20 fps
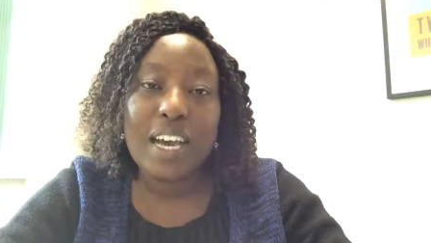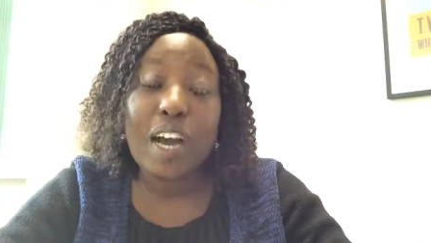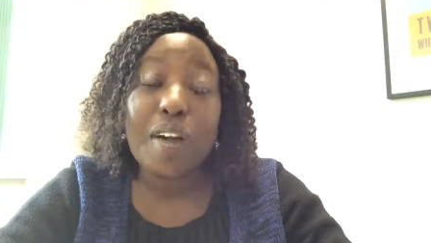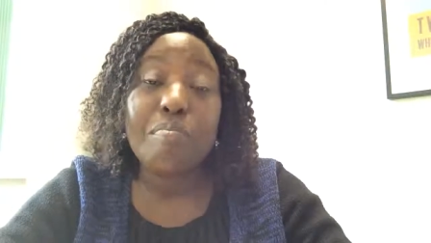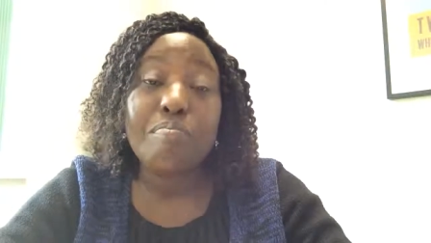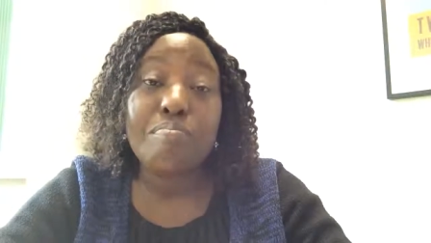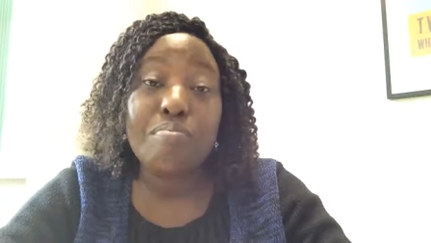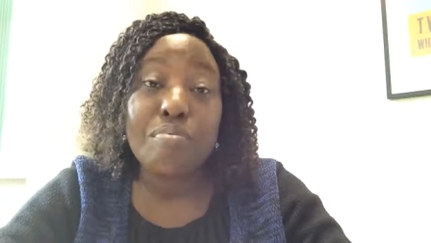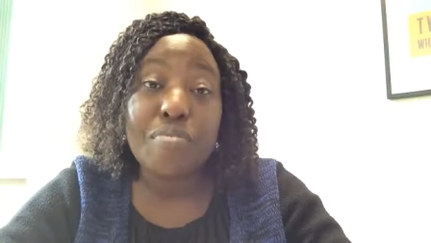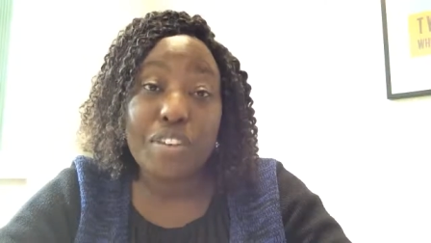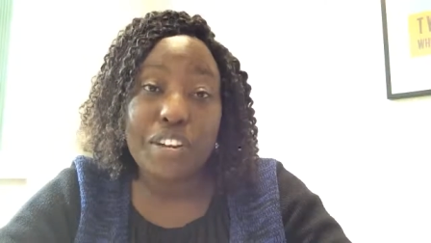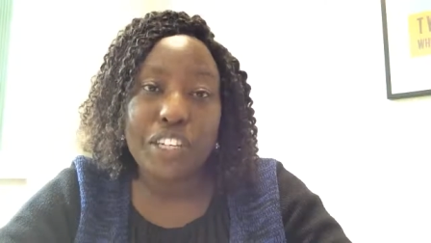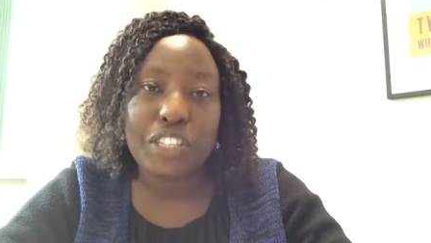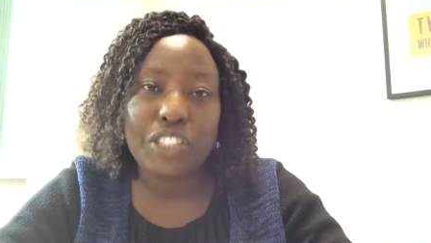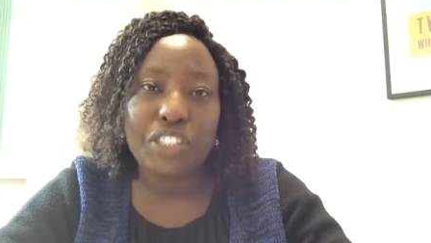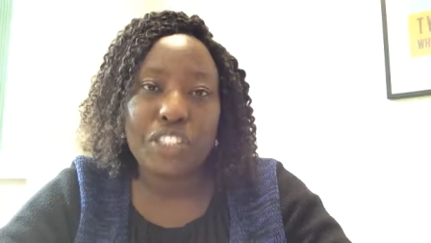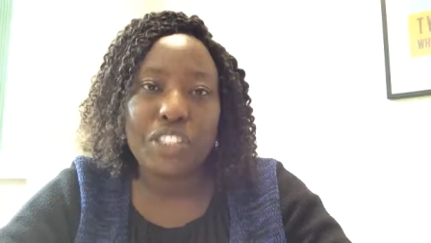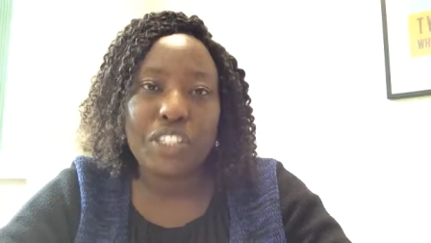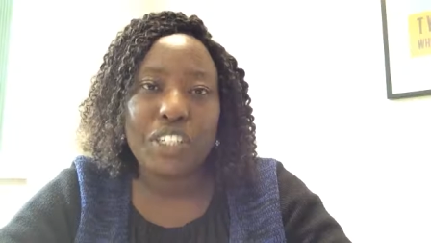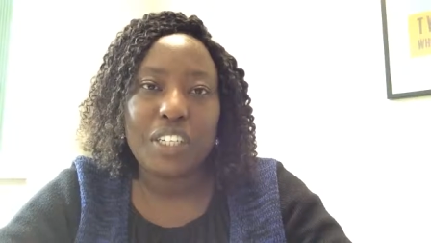a
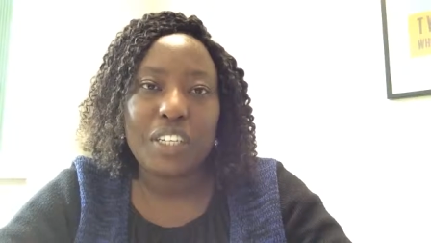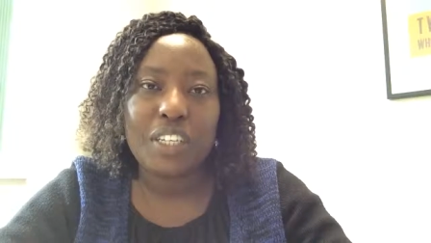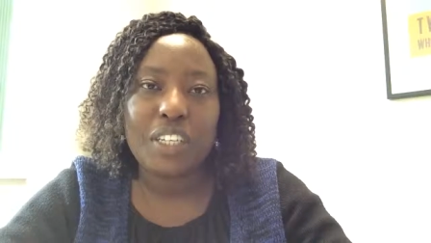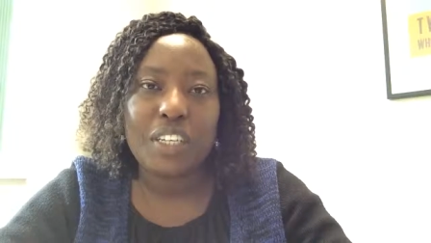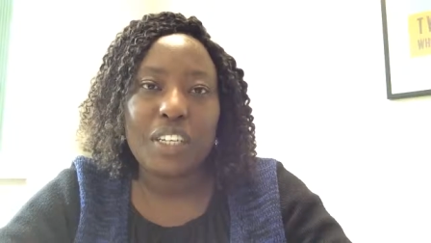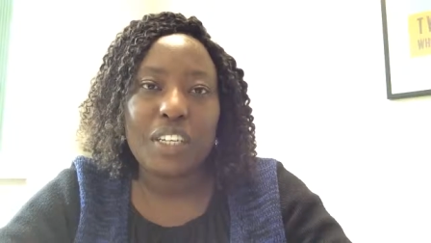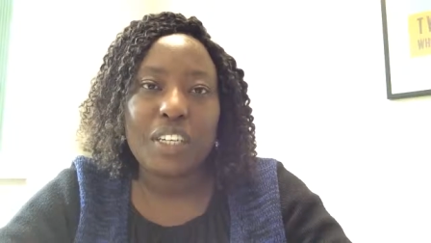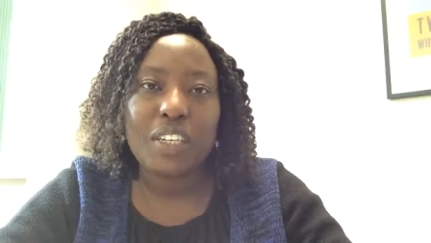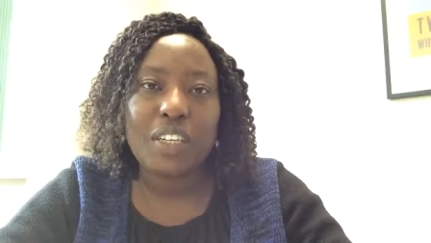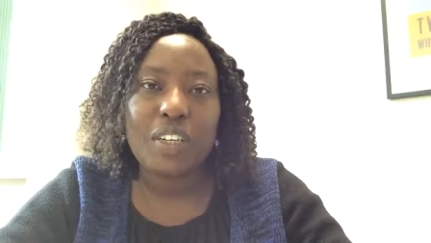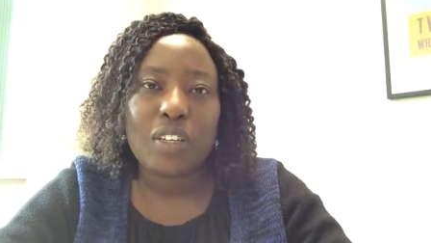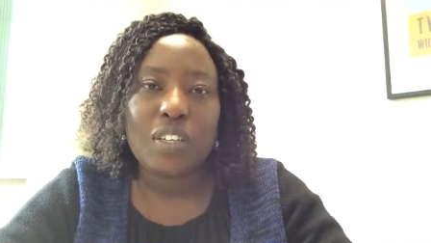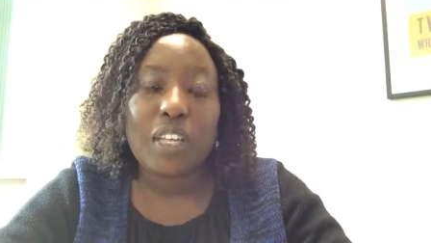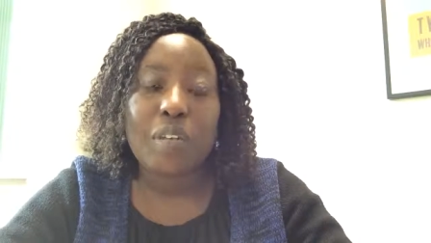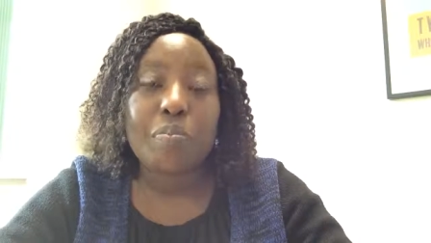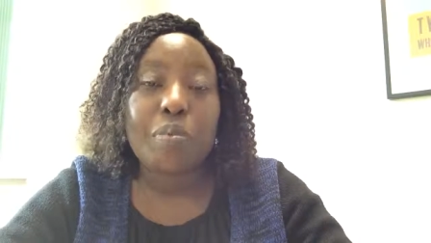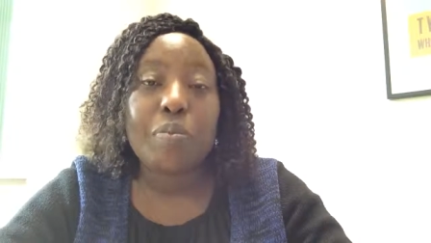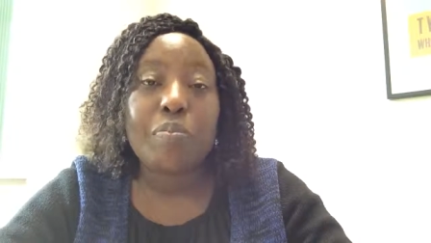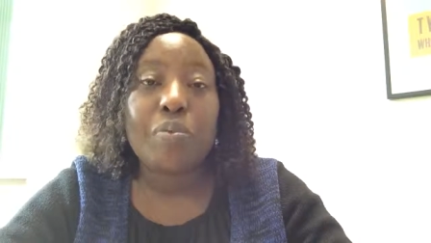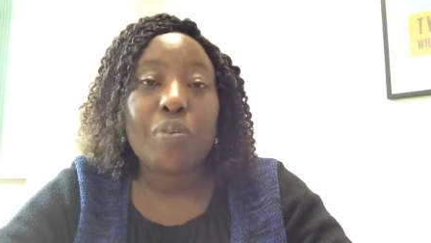bridge
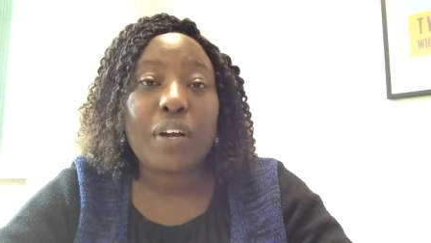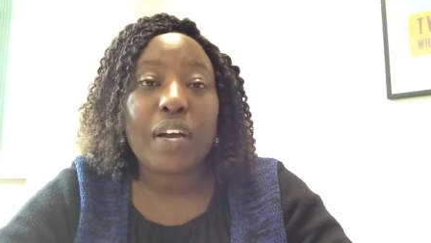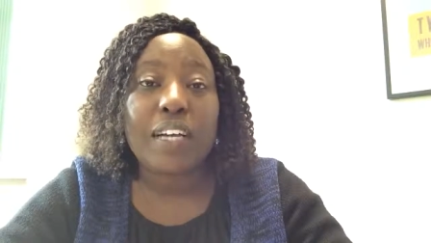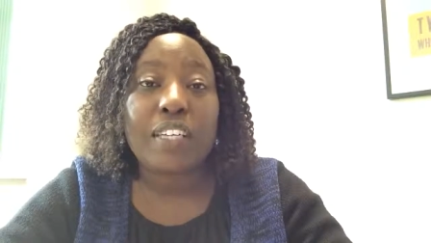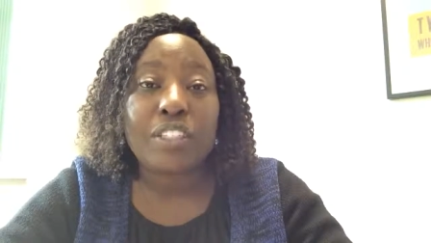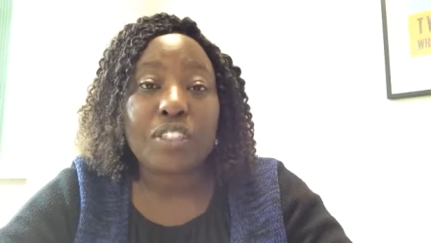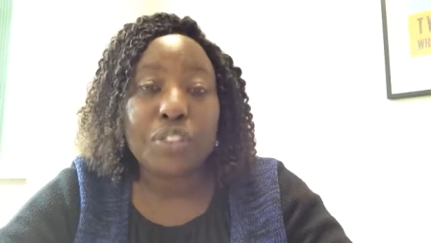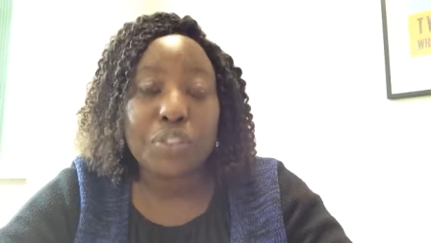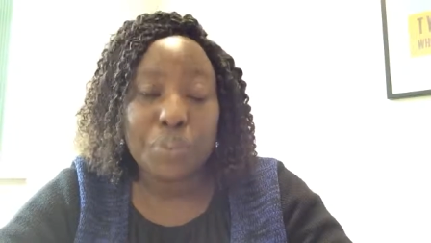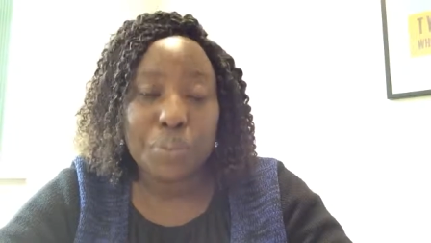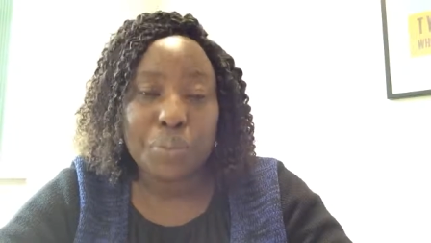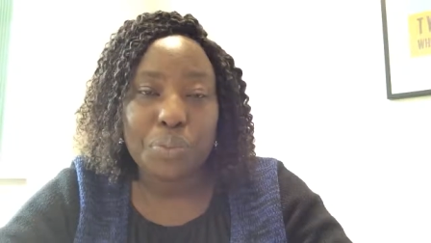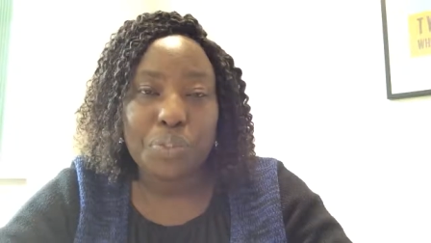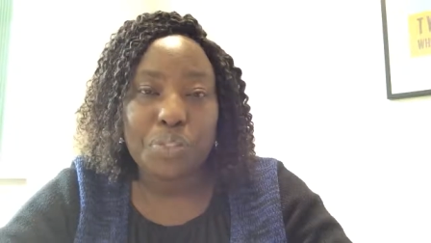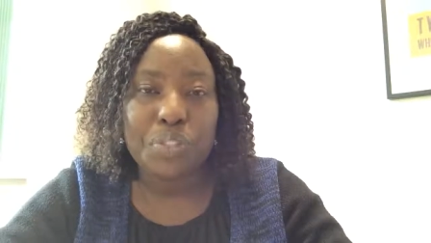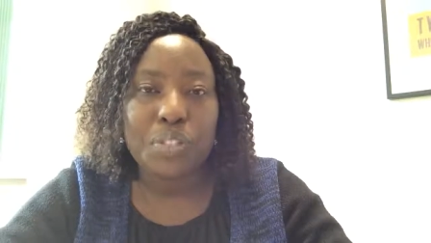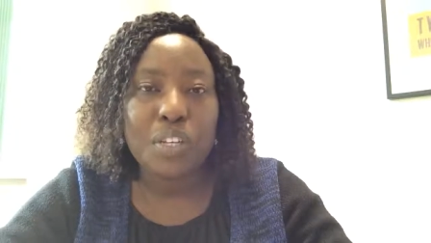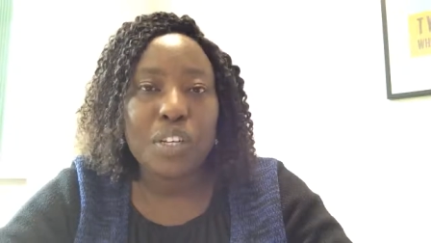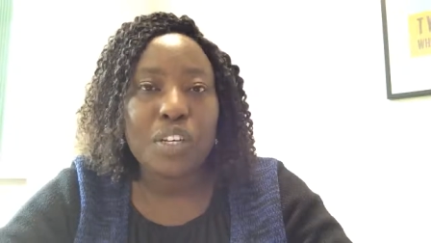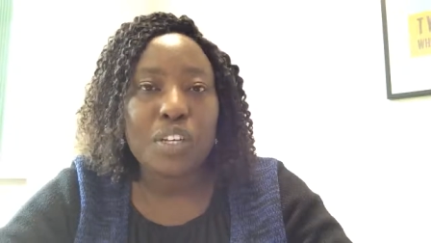that people can
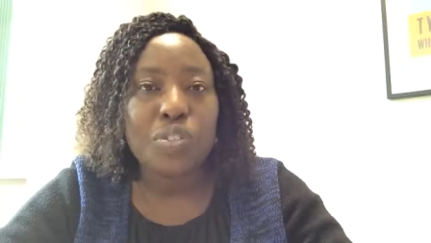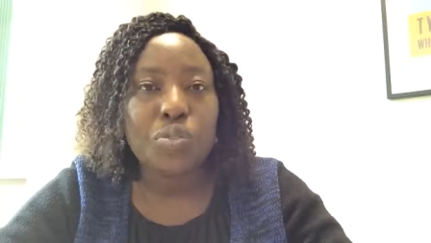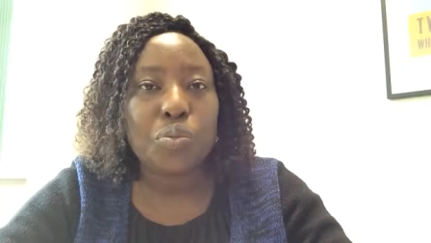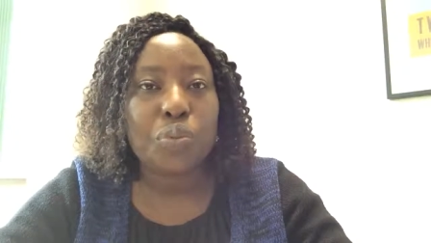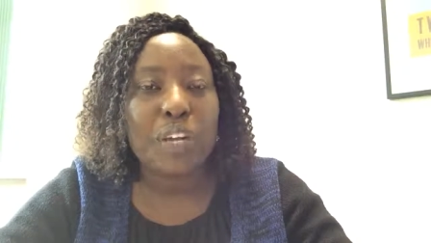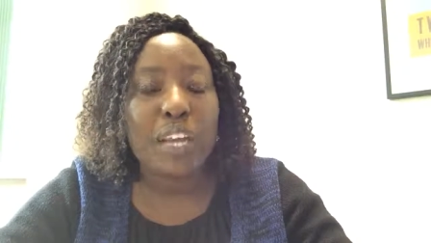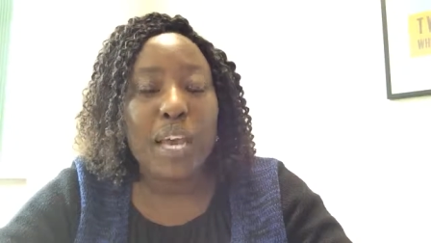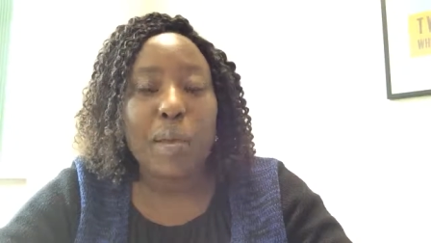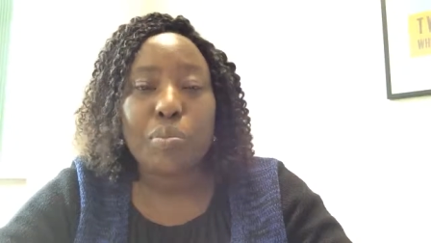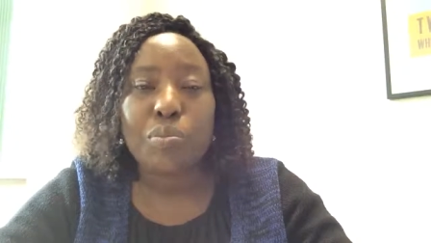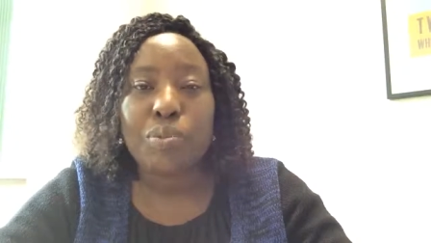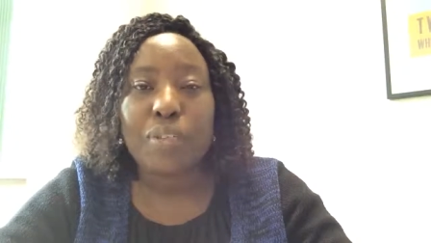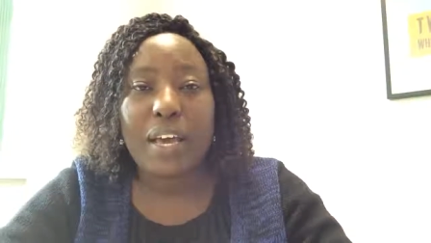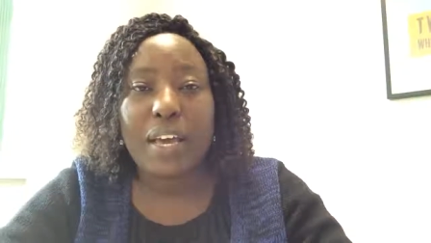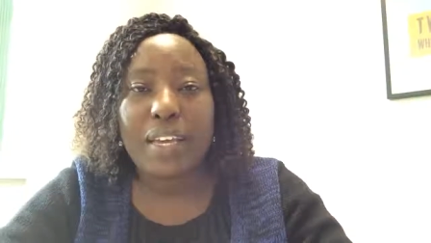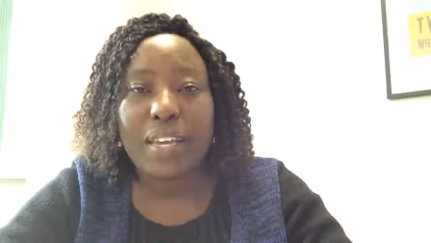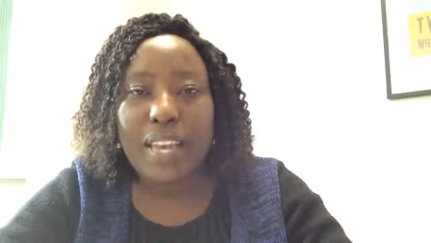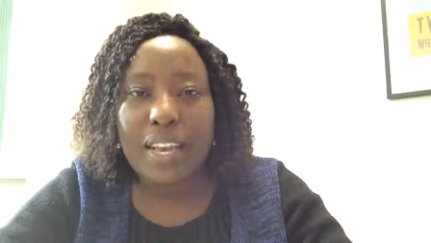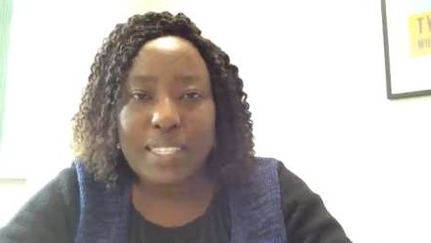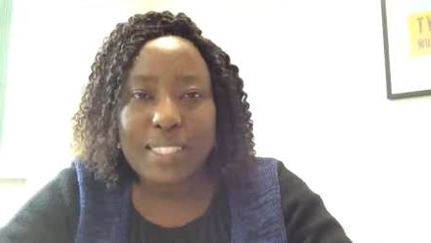use to climb to
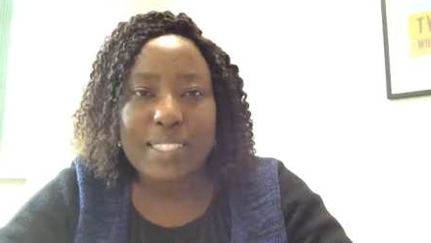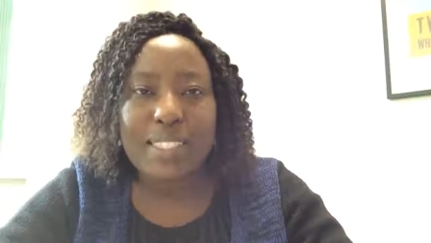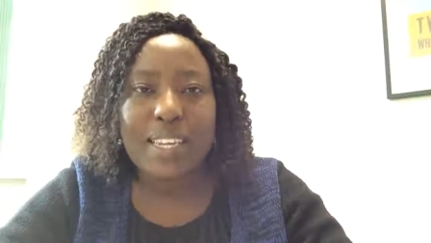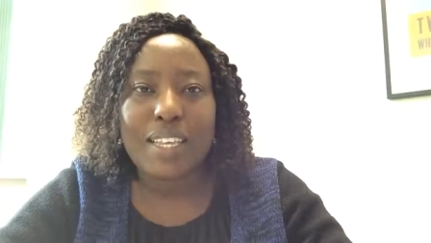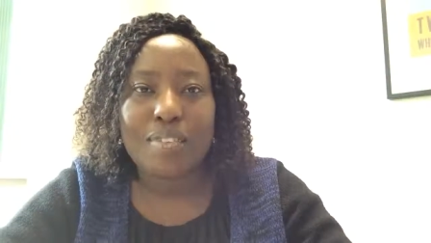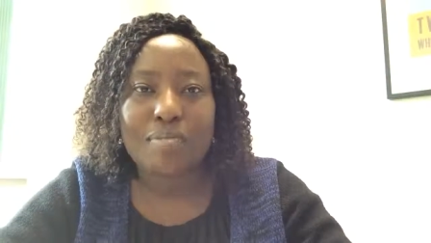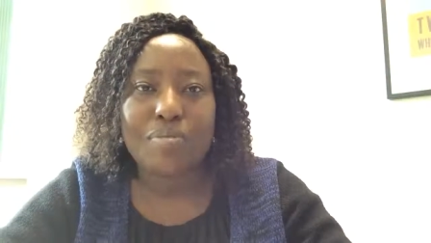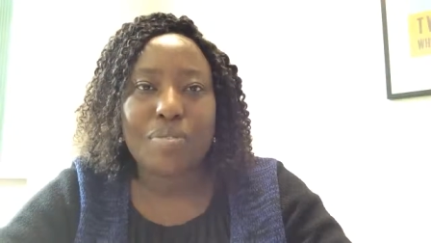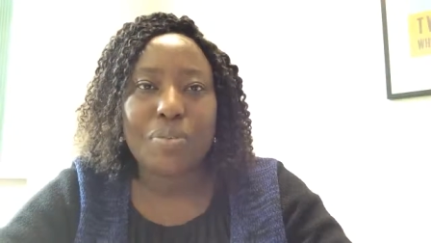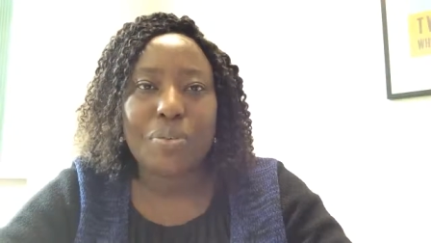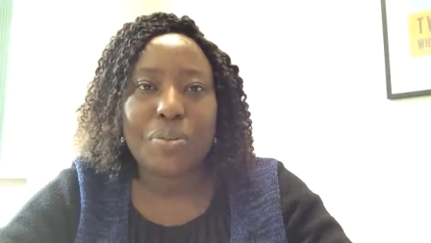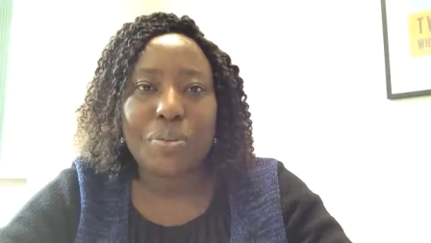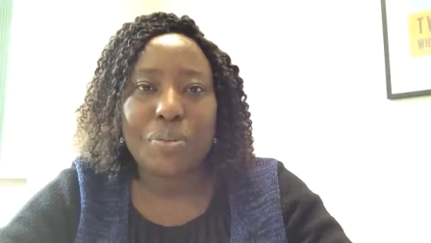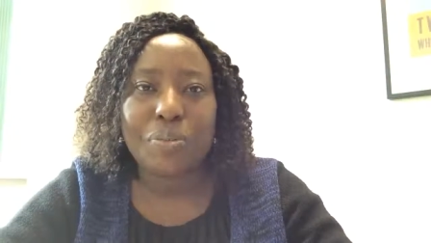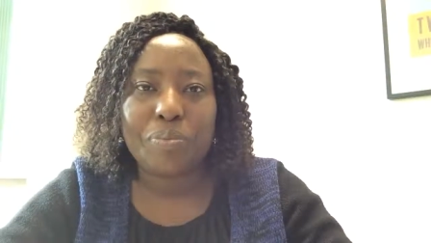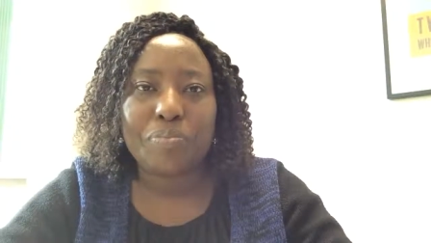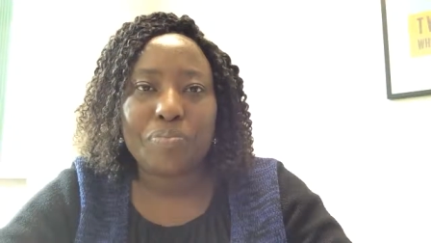their next level.